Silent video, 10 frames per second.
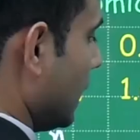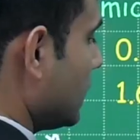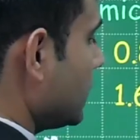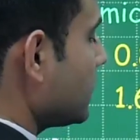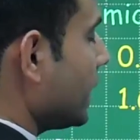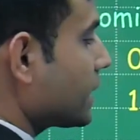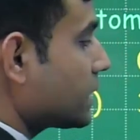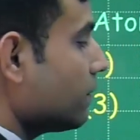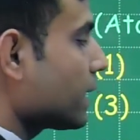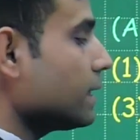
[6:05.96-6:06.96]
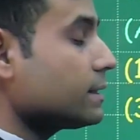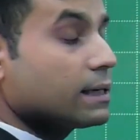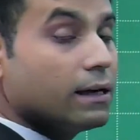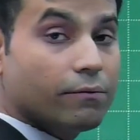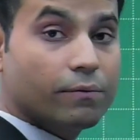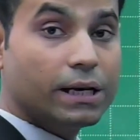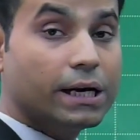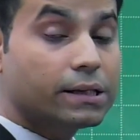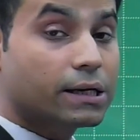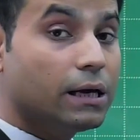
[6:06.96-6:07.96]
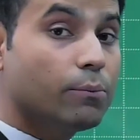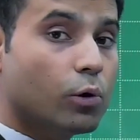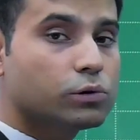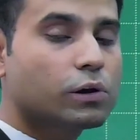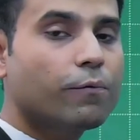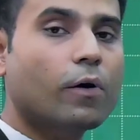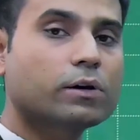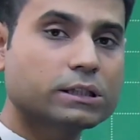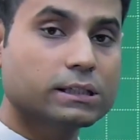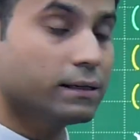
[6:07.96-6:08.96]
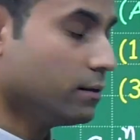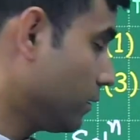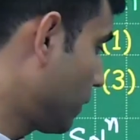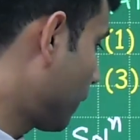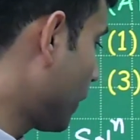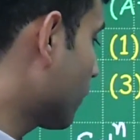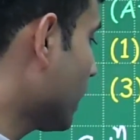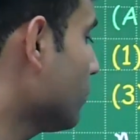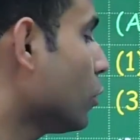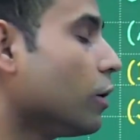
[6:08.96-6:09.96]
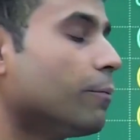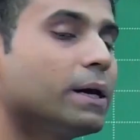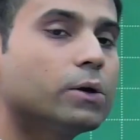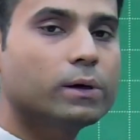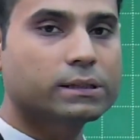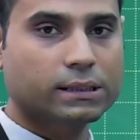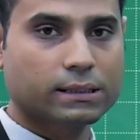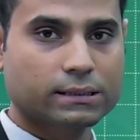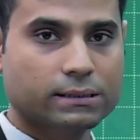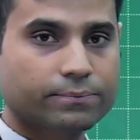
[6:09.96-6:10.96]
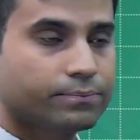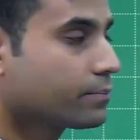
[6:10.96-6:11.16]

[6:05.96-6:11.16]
In this reaction, we can see we need 3 moles of oxygen for 1 mole of B2H6.